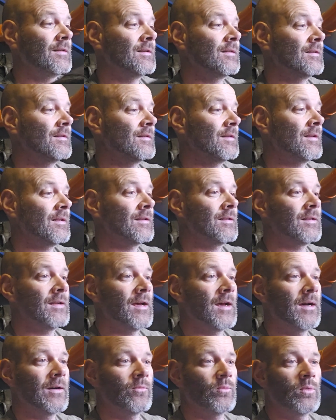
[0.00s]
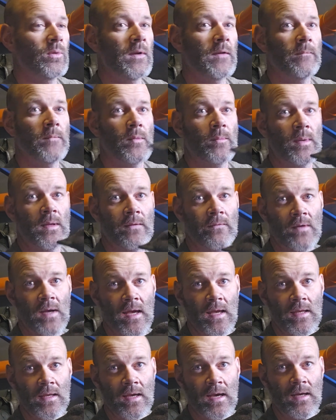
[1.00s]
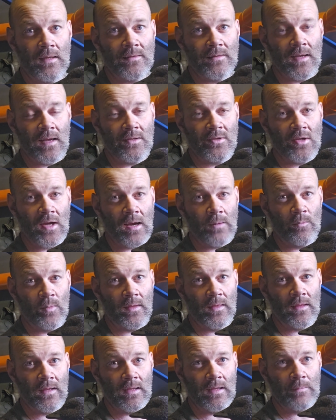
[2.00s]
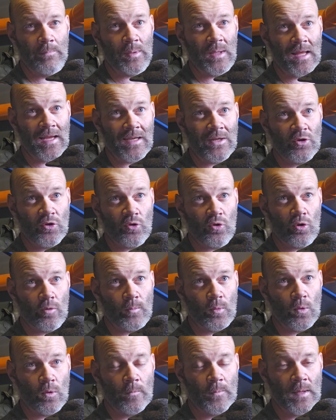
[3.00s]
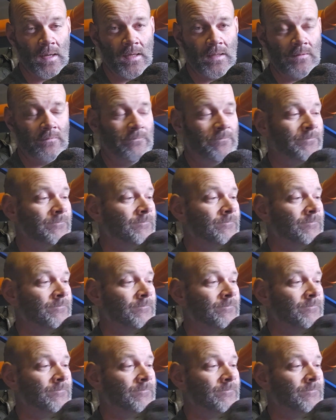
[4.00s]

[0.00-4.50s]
And then we'll give them a bit of a touch up with the black chalkboard paint.